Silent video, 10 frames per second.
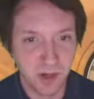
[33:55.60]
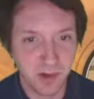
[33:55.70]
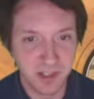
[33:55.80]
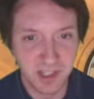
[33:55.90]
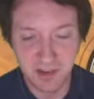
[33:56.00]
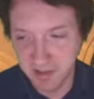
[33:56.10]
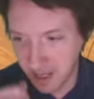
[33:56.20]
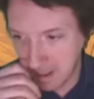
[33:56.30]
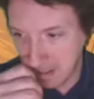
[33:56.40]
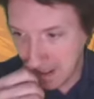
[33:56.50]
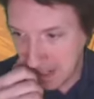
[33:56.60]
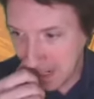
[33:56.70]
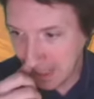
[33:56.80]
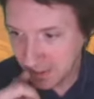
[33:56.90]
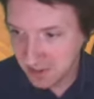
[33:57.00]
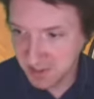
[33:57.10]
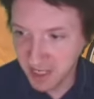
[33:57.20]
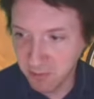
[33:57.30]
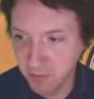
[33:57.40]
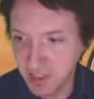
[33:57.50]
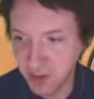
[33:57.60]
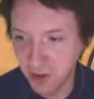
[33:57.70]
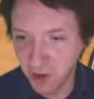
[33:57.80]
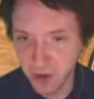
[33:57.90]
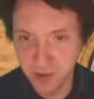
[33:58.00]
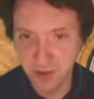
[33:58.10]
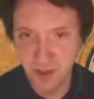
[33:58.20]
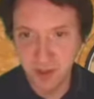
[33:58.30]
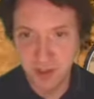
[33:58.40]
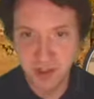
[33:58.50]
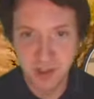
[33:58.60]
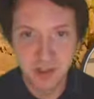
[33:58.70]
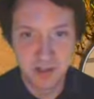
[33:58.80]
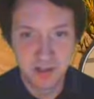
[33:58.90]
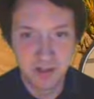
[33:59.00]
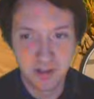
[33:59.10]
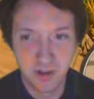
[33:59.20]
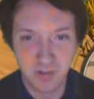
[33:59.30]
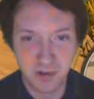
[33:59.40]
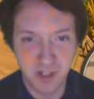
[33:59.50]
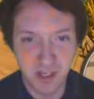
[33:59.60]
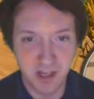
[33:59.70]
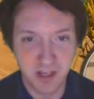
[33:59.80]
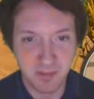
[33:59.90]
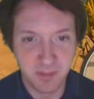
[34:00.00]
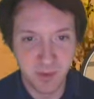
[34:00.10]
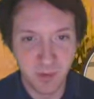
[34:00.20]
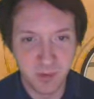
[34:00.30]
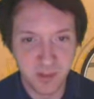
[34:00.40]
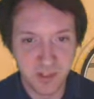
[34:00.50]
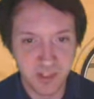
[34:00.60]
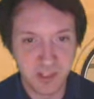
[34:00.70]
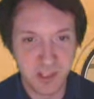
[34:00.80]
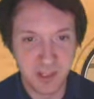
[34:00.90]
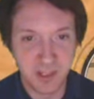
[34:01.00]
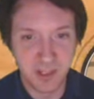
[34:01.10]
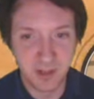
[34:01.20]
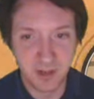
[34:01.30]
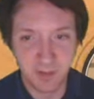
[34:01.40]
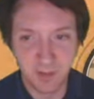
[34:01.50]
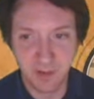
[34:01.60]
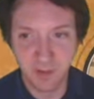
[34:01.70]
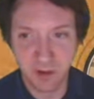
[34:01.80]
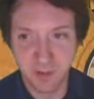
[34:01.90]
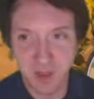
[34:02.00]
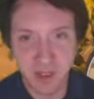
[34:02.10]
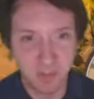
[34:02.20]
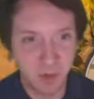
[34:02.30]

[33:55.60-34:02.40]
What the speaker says: I want to see if that does that recharge over time, or is it like a farm game